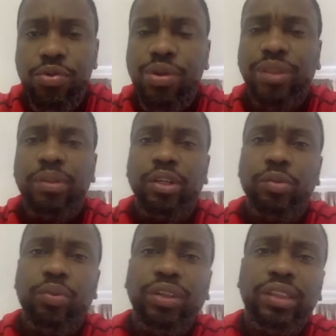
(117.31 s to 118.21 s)
U S
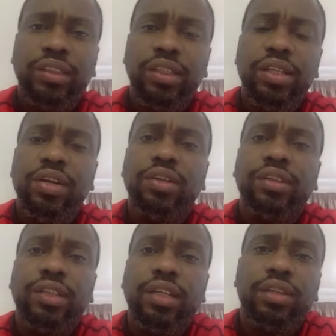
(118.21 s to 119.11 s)
military presence in D R
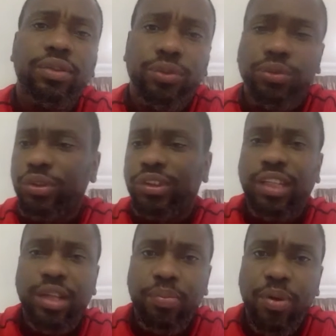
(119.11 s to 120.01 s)
C through the
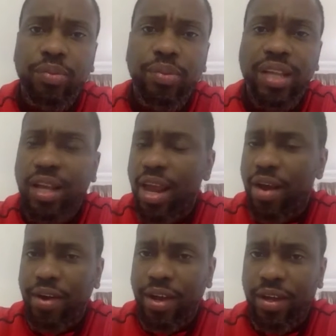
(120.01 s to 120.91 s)
State Department
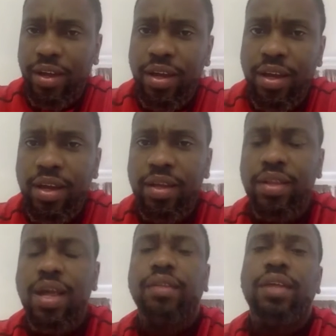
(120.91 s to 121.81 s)
declaring
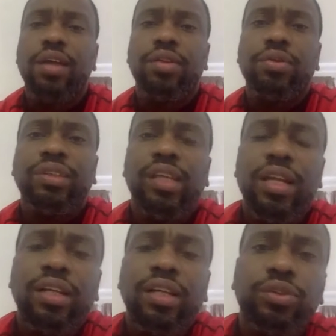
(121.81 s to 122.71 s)
that, that there is a
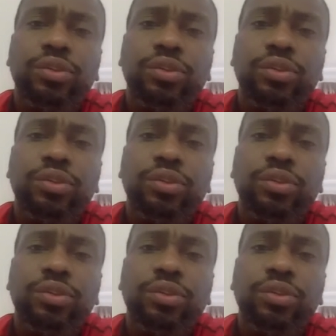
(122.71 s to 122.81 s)
link